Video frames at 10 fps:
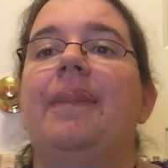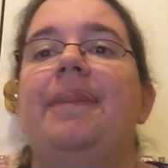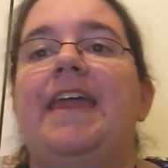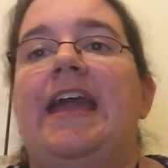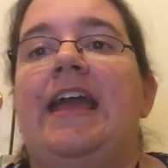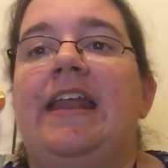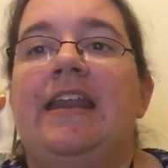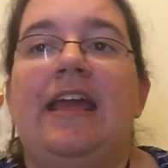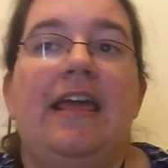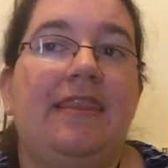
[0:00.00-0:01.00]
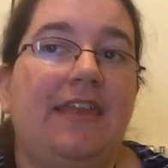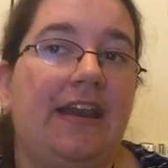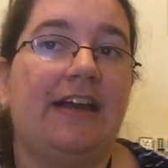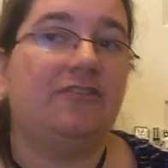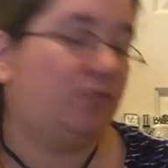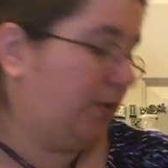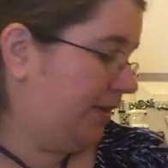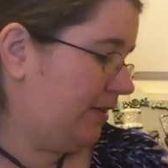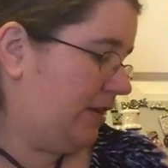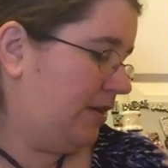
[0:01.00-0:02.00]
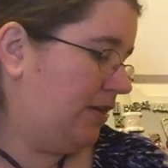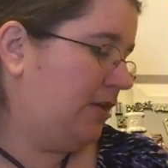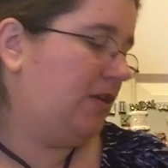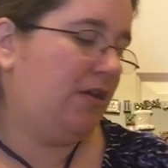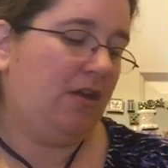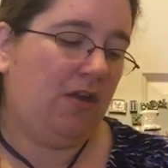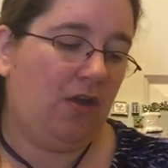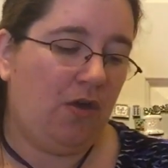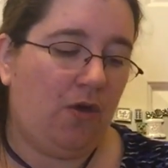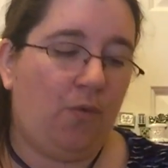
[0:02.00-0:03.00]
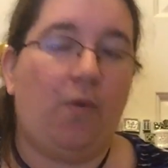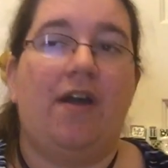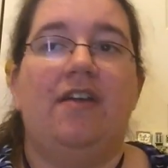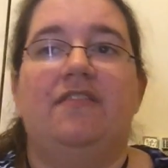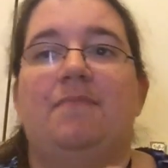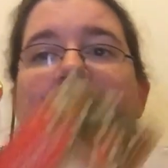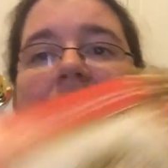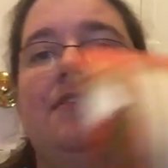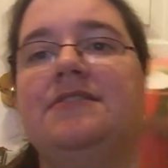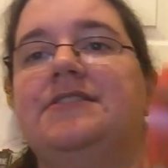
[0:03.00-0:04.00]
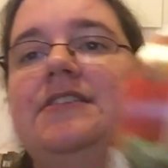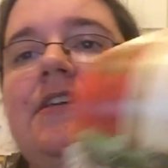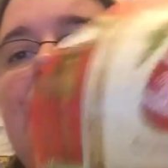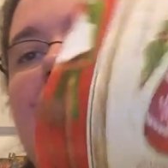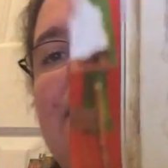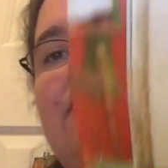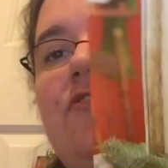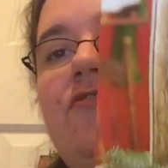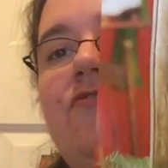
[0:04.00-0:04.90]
Then the next one was Mittens, and this is